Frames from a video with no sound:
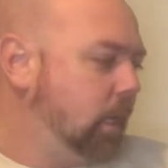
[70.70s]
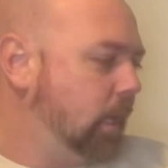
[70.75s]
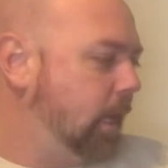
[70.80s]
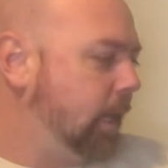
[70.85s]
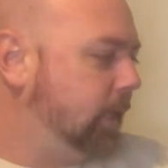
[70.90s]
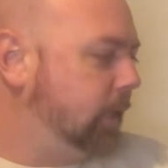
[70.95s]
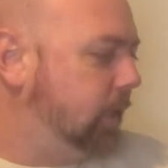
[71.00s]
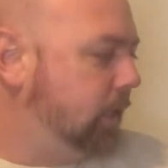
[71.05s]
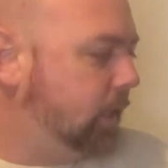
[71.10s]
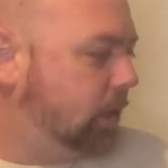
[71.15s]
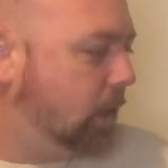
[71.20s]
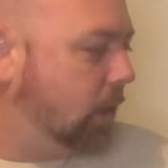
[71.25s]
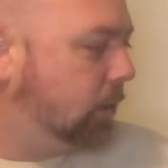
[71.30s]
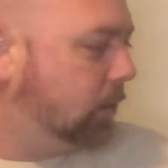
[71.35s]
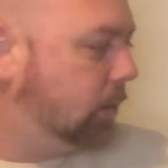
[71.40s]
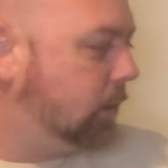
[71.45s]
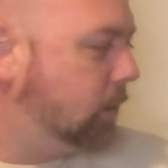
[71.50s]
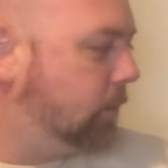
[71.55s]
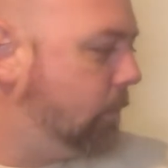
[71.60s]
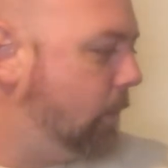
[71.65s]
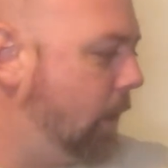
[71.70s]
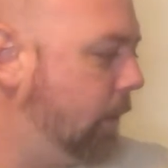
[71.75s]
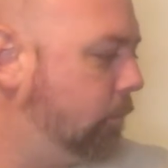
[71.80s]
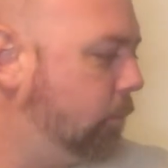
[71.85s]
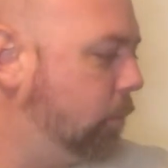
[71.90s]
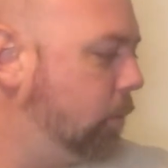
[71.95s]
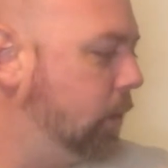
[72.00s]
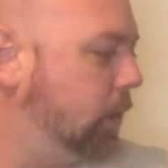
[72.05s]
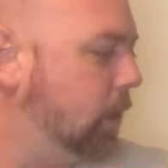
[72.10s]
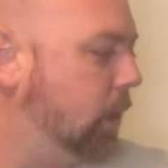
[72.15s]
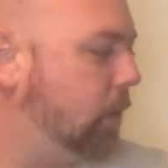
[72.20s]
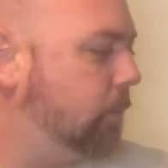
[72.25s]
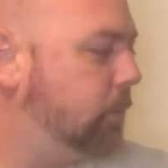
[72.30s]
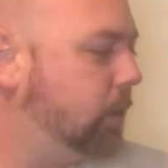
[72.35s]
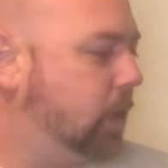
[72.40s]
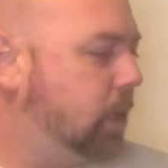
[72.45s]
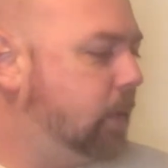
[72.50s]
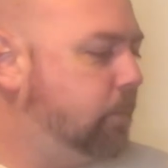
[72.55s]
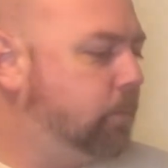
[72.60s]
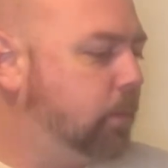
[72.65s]
And he cut this bad boy up
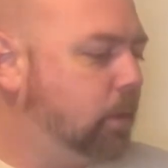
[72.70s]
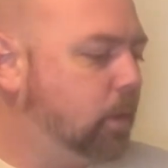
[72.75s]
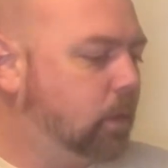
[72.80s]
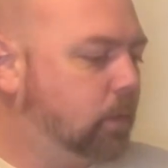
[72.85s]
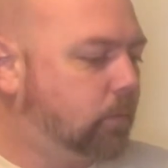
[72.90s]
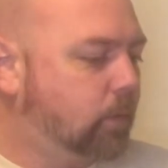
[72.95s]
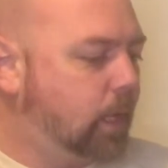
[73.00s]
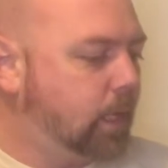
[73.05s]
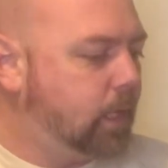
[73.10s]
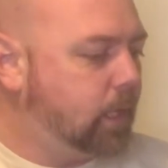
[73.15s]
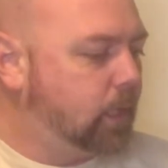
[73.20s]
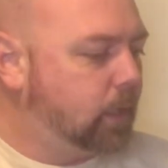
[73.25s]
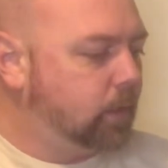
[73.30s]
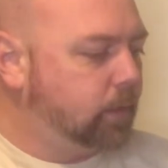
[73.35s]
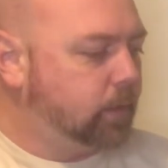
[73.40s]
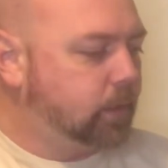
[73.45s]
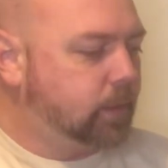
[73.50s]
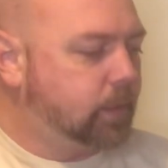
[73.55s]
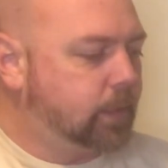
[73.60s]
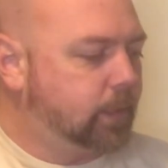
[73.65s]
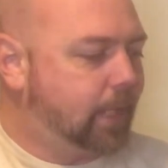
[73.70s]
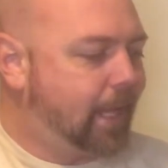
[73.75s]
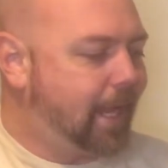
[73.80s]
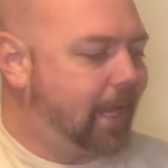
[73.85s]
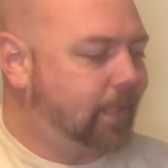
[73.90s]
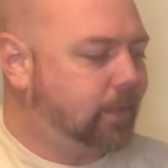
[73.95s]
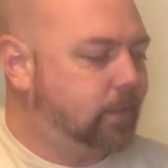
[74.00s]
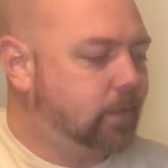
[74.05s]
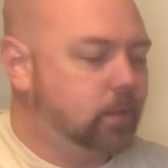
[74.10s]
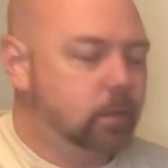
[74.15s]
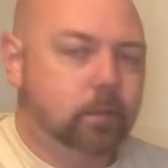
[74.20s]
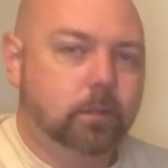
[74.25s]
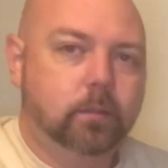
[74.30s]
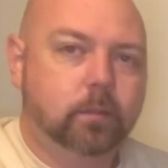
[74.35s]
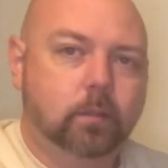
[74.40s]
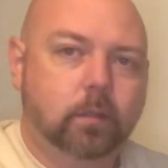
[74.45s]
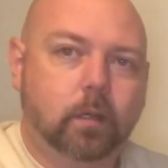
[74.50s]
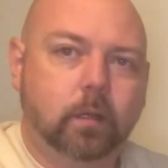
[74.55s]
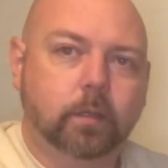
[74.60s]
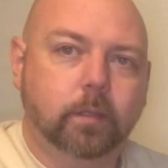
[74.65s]
and he put it right here in the slats
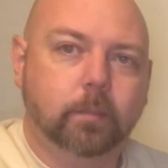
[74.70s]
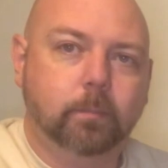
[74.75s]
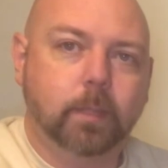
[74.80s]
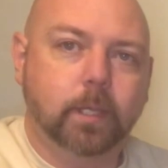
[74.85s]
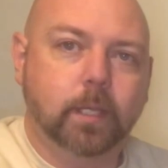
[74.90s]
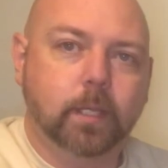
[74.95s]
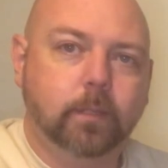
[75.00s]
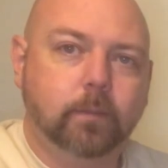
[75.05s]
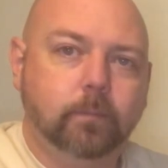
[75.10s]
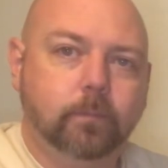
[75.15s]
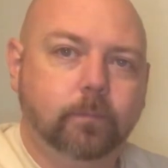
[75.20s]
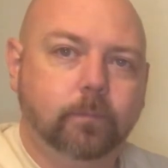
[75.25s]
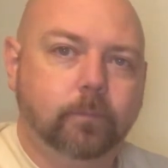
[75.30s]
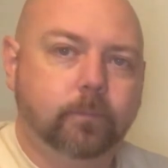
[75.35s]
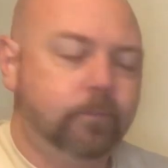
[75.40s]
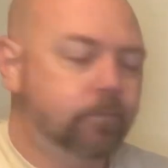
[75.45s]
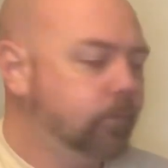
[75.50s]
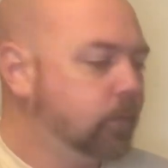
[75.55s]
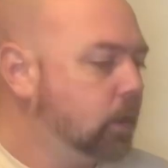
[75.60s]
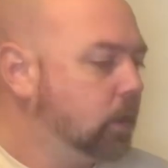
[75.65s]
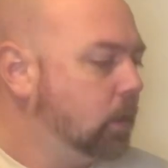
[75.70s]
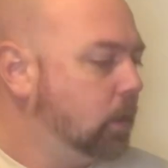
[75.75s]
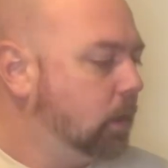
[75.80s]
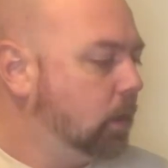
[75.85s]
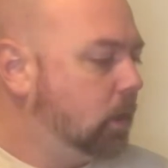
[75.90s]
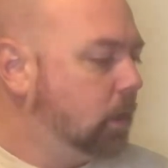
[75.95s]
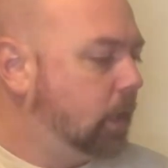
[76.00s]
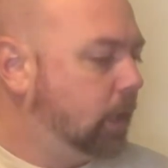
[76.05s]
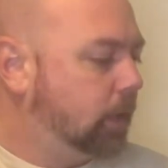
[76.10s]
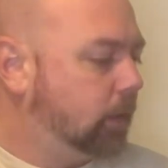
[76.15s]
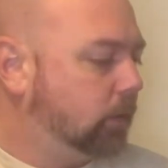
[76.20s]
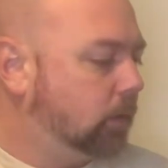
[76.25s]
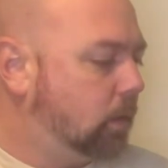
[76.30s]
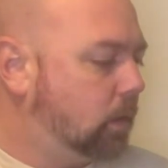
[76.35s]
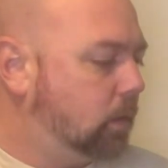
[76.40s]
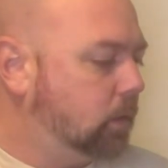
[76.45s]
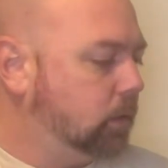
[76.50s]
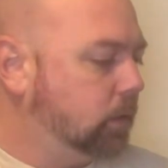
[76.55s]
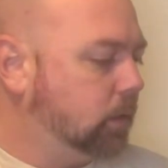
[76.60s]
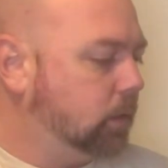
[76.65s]
on the bed and
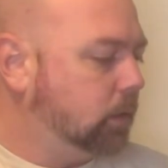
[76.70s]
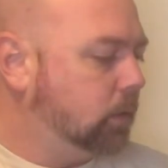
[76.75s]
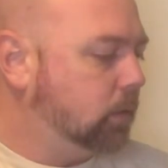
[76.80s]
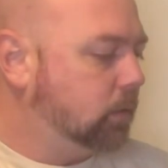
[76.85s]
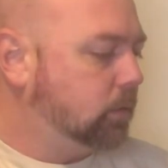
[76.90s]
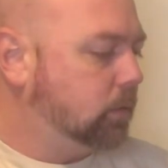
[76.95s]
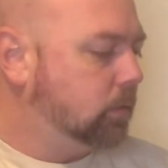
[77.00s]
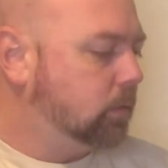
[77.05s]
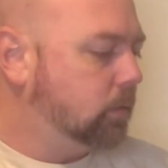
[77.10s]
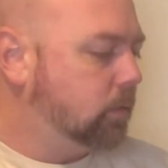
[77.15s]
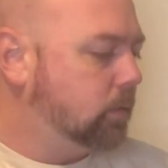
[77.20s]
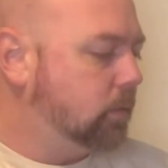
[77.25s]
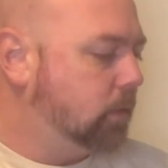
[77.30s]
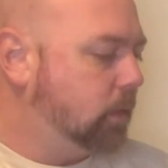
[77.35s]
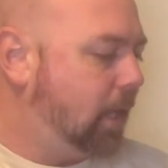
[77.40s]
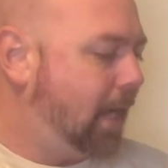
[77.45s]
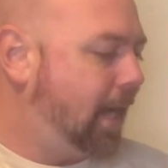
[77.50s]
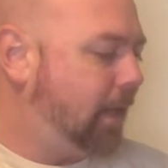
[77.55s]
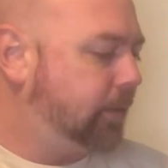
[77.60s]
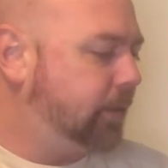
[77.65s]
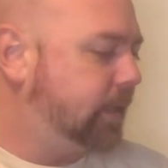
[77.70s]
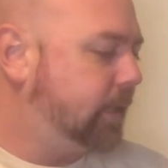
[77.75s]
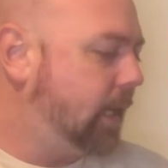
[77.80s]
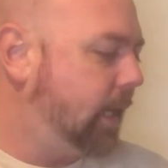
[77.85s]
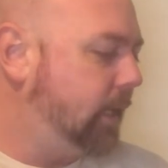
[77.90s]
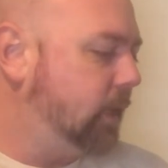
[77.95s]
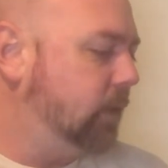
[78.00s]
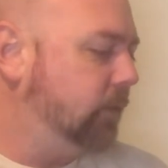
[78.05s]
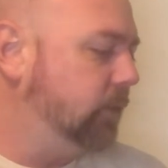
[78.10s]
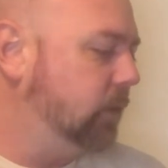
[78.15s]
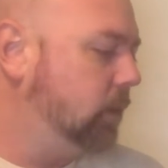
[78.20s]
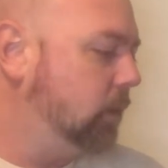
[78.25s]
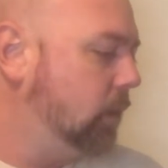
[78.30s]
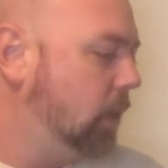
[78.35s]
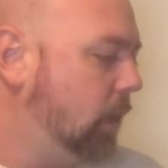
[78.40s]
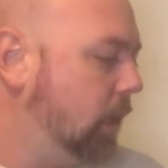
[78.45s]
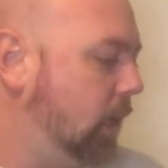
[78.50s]
along the the outside of it